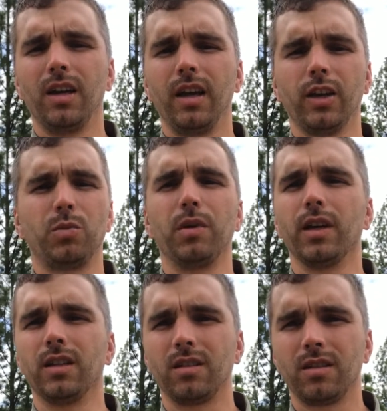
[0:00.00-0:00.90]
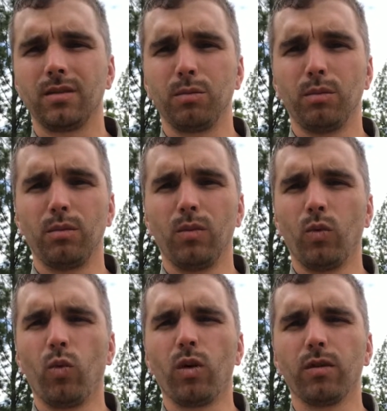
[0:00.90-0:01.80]
experience
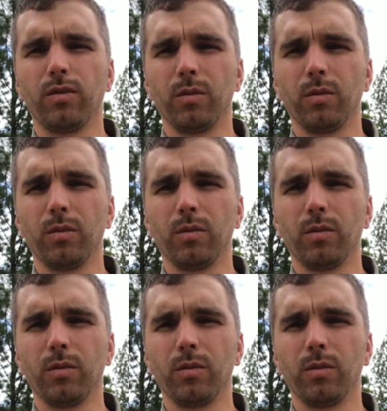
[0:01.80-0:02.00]
wonderful,